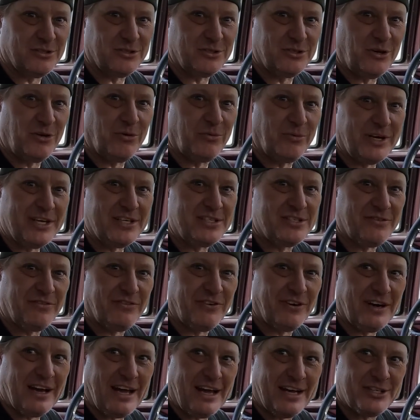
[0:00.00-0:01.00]
no reason for
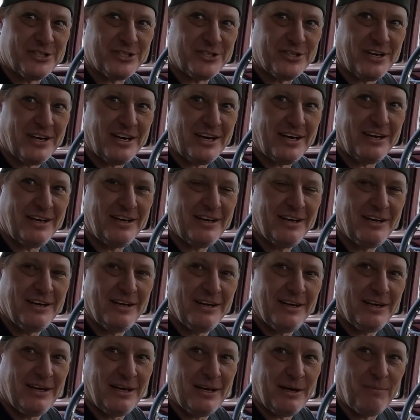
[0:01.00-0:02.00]
an ashtray.
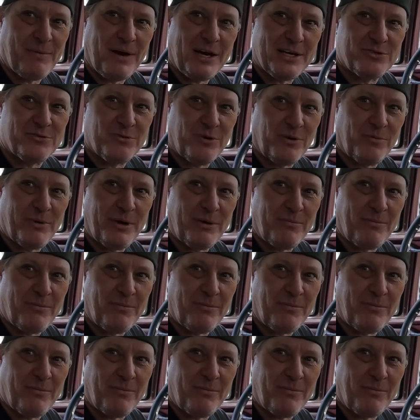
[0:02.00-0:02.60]
It might as well be a